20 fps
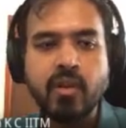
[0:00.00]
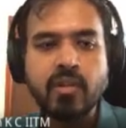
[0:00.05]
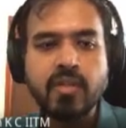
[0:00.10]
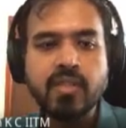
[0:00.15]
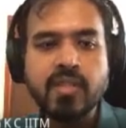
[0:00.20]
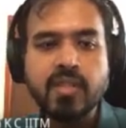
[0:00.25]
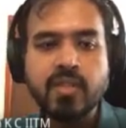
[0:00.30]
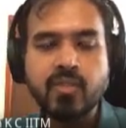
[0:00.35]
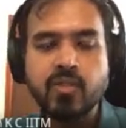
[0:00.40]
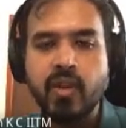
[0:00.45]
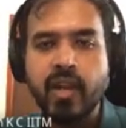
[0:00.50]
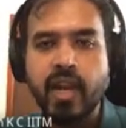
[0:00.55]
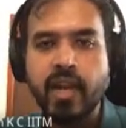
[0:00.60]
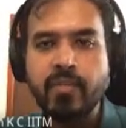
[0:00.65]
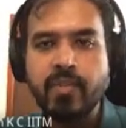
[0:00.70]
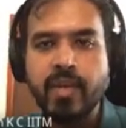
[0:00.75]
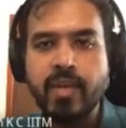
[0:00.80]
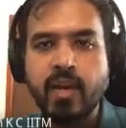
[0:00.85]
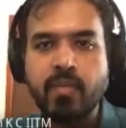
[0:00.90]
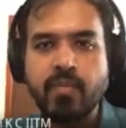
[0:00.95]
Okay, so
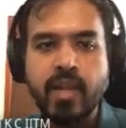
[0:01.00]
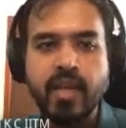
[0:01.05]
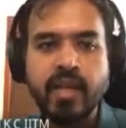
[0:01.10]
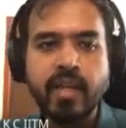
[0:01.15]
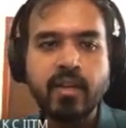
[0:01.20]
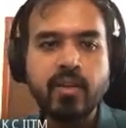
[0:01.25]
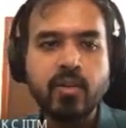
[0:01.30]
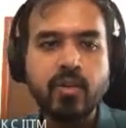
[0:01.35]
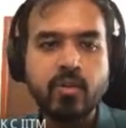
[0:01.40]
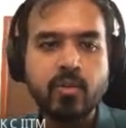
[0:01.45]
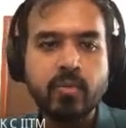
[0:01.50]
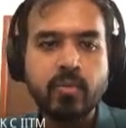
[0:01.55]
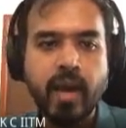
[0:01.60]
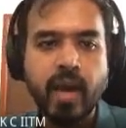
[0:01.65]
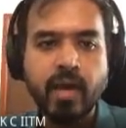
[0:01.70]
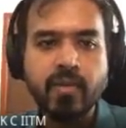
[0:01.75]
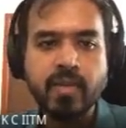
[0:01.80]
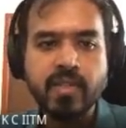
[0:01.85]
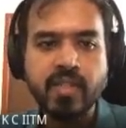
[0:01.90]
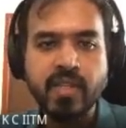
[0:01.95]
that's the first one. Second
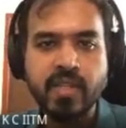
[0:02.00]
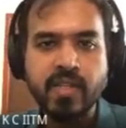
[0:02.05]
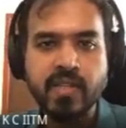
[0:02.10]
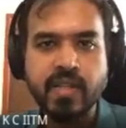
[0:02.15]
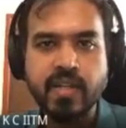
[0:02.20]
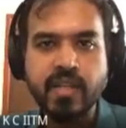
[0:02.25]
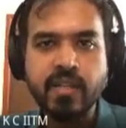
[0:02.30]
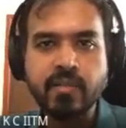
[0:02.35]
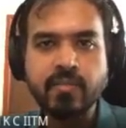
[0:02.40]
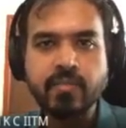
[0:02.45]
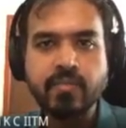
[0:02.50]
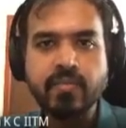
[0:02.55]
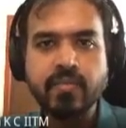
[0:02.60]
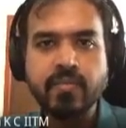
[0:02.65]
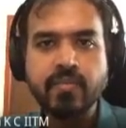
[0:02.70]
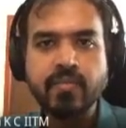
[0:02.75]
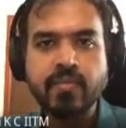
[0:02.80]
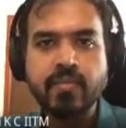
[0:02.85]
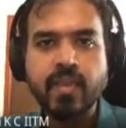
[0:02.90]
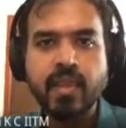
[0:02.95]
one also
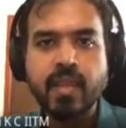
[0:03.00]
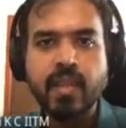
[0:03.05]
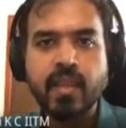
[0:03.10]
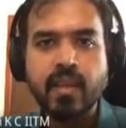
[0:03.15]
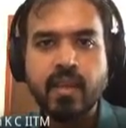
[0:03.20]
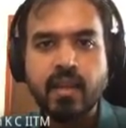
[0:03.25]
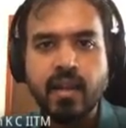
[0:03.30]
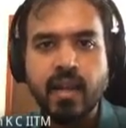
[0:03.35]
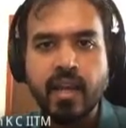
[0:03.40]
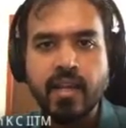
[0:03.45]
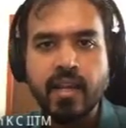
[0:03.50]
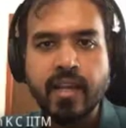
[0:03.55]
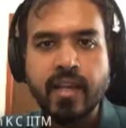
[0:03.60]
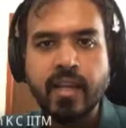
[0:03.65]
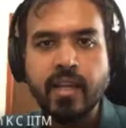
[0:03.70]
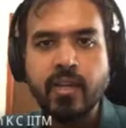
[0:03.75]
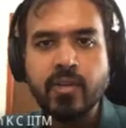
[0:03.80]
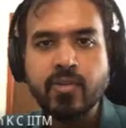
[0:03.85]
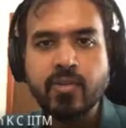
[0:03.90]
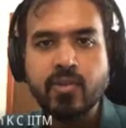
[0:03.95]
goes through in a similar fashion.